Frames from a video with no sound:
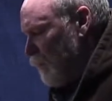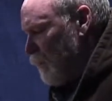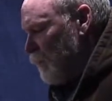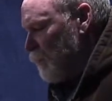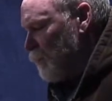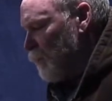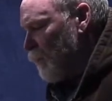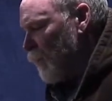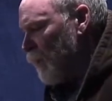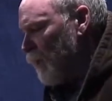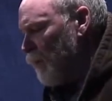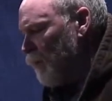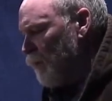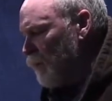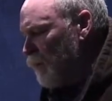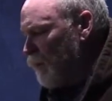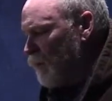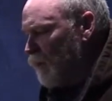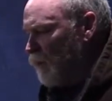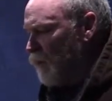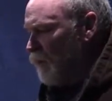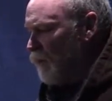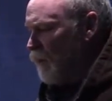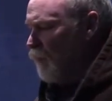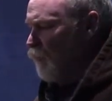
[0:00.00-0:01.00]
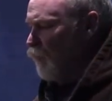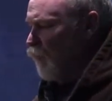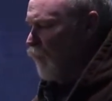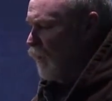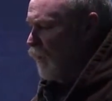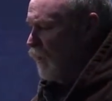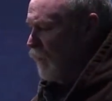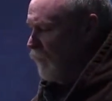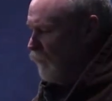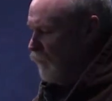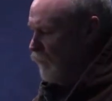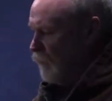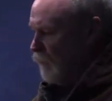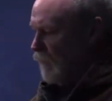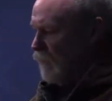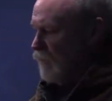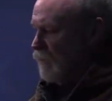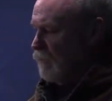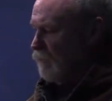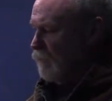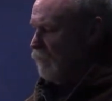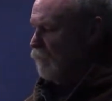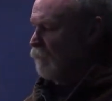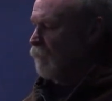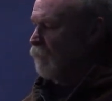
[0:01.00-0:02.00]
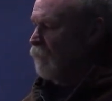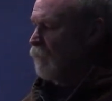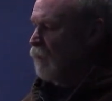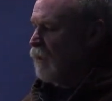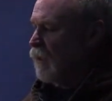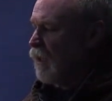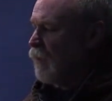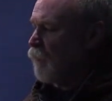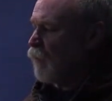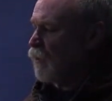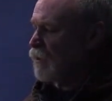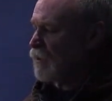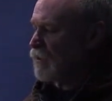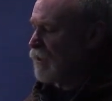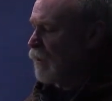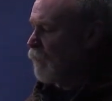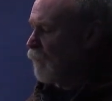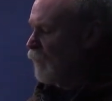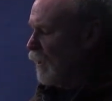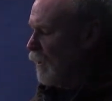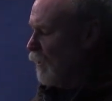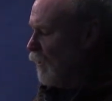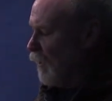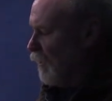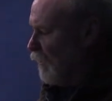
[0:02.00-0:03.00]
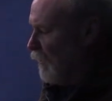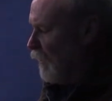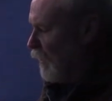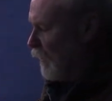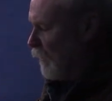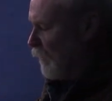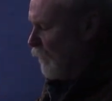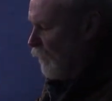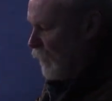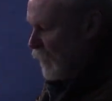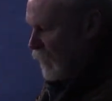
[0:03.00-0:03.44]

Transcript: So they put something on there.